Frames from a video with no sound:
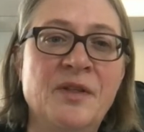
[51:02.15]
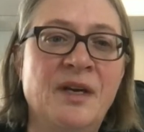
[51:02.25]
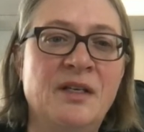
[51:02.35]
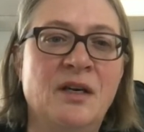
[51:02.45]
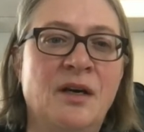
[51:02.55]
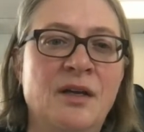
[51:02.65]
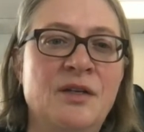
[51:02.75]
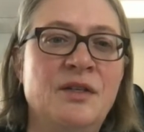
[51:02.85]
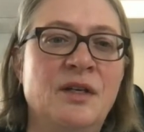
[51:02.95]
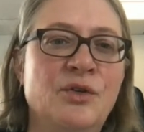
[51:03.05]
That
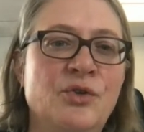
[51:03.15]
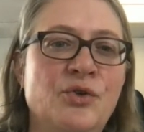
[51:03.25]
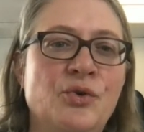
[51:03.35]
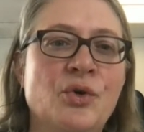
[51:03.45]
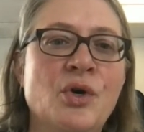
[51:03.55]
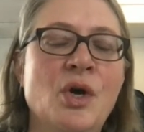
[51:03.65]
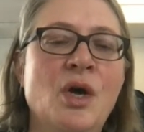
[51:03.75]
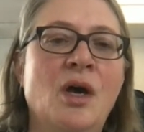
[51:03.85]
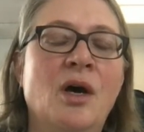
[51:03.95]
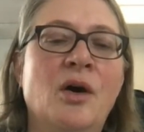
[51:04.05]
ties into
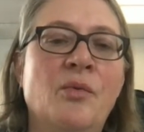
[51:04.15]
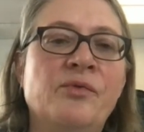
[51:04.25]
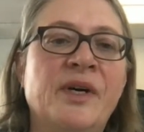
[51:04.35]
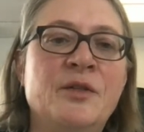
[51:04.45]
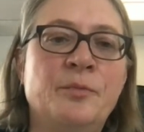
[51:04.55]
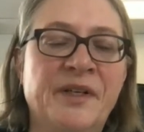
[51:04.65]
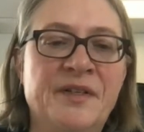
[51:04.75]
widespread